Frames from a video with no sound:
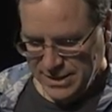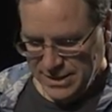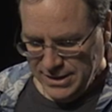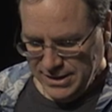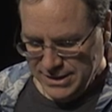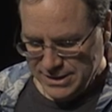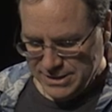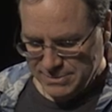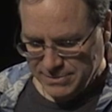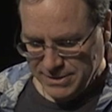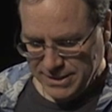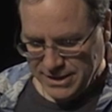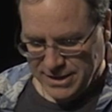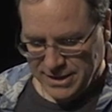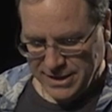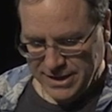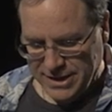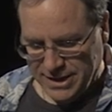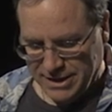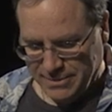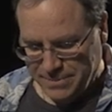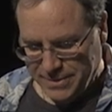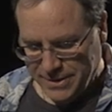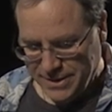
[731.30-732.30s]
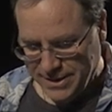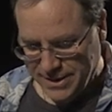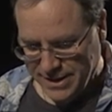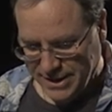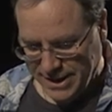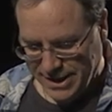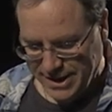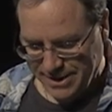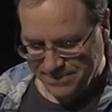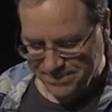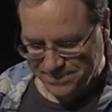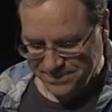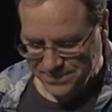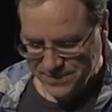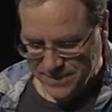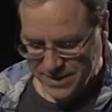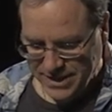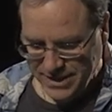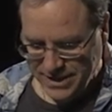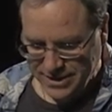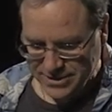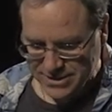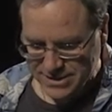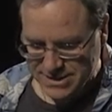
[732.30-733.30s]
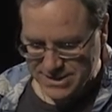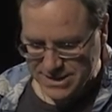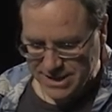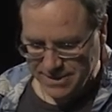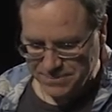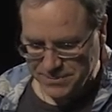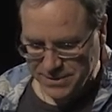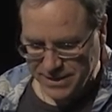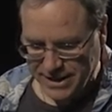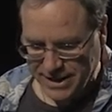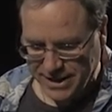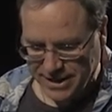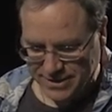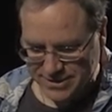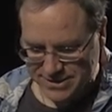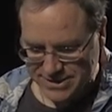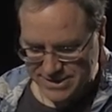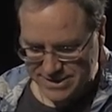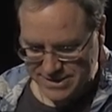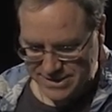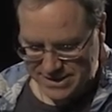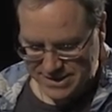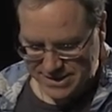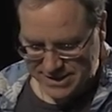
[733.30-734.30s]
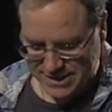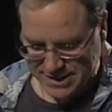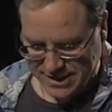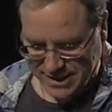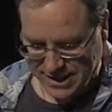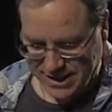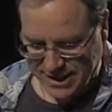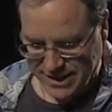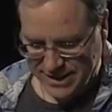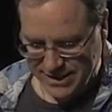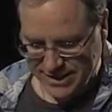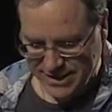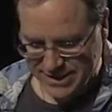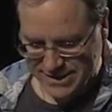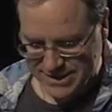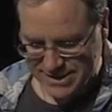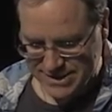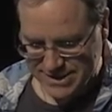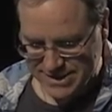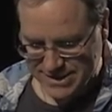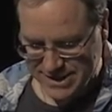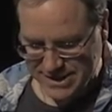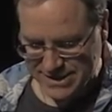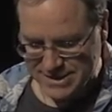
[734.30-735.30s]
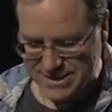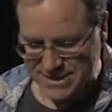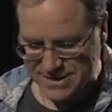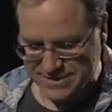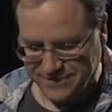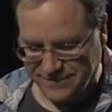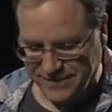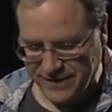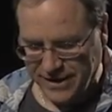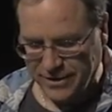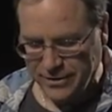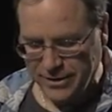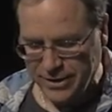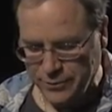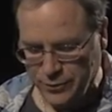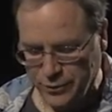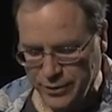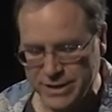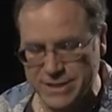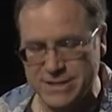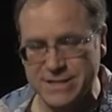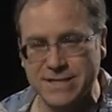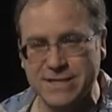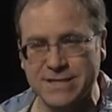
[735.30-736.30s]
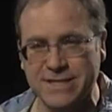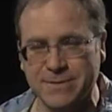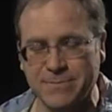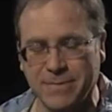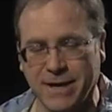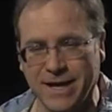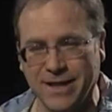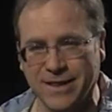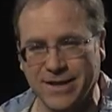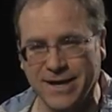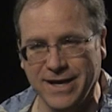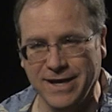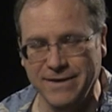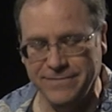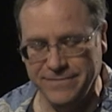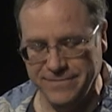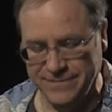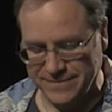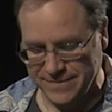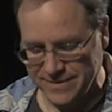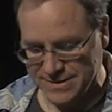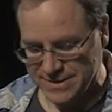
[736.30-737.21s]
Spring cleanup. Here's something else. This is very recent in my life.